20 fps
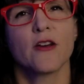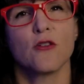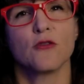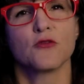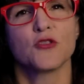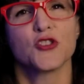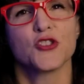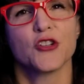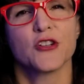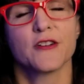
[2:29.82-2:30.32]

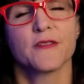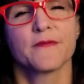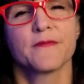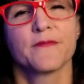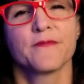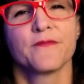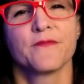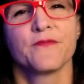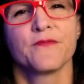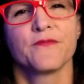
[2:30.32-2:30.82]
culture.
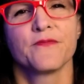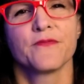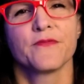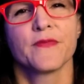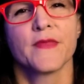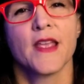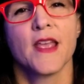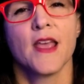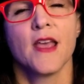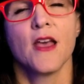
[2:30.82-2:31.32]

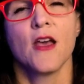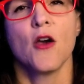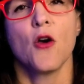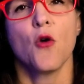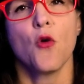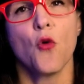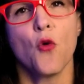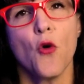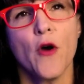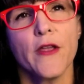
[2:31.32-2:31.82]

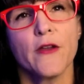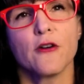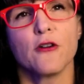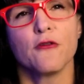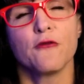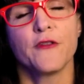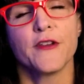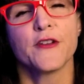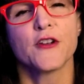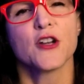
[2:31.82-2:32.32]
Oil
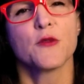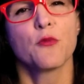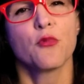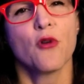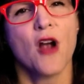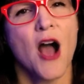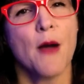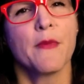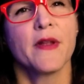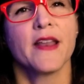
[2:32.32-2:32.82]
figured
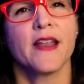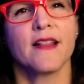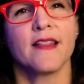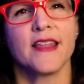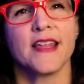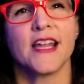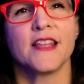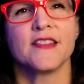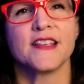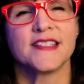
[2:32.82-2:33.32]

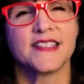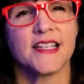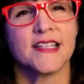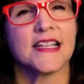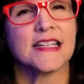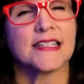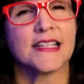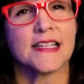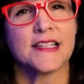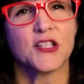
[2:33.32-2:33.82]
prominently in the
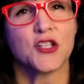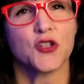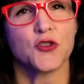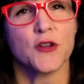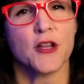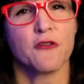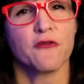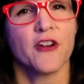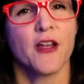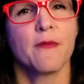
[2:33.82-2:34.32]
city's
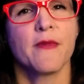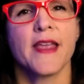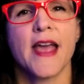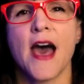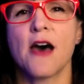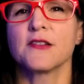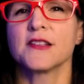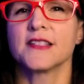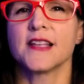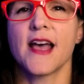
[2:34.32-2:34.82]
history from the
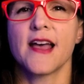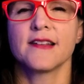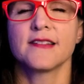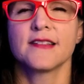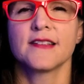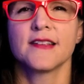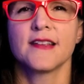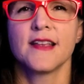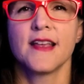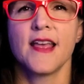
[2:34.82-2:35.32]

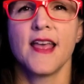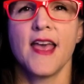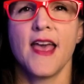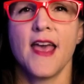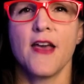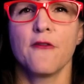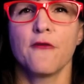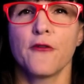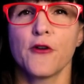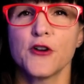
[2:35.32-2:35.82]
outset,
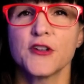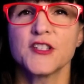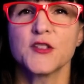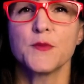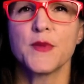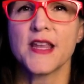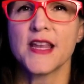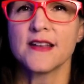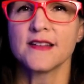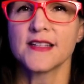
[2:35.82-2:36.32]
first
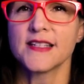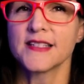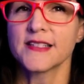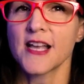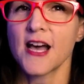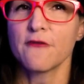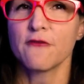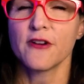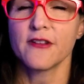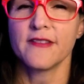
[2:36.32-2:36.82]
being
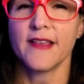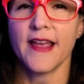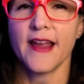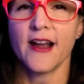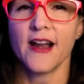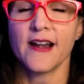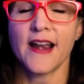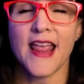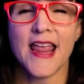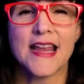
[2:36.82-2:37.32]
discovered
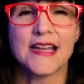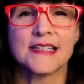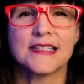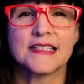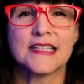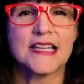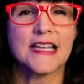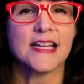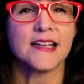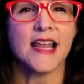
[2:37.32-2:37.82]
there in
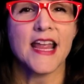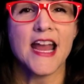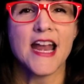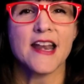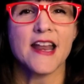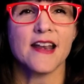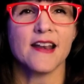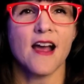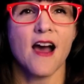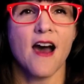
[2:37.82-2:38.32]

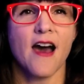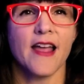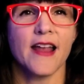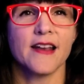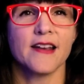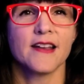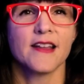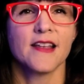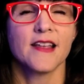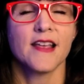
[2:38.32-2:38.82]

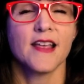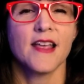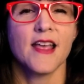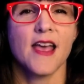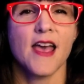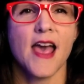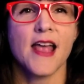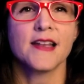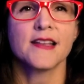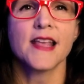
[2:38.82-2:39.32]
1889,
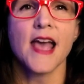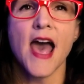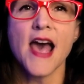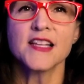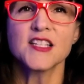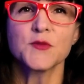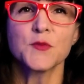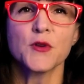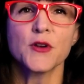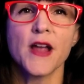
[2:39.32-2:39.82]
and
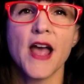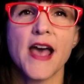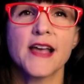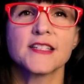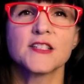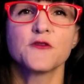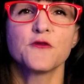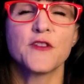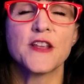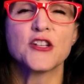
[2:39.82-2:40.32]
Casper
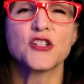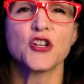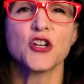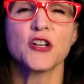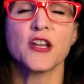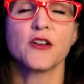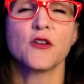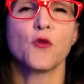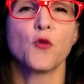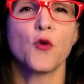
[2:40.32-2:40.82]
has
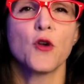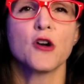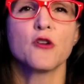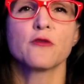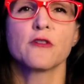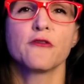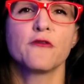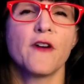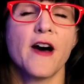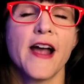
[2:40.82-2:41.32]
featured an oil
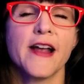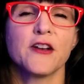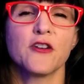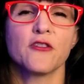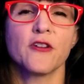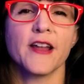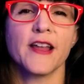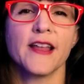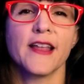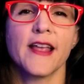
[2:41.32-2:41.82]

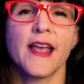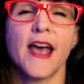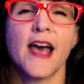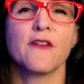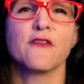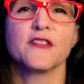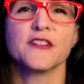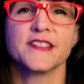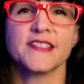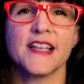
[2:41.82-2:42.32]
refinery
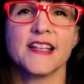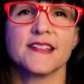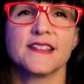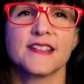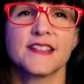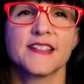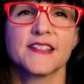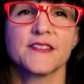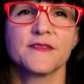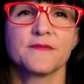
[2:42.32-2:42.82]
ever
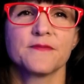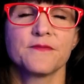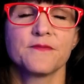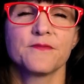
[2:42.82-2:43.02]
since.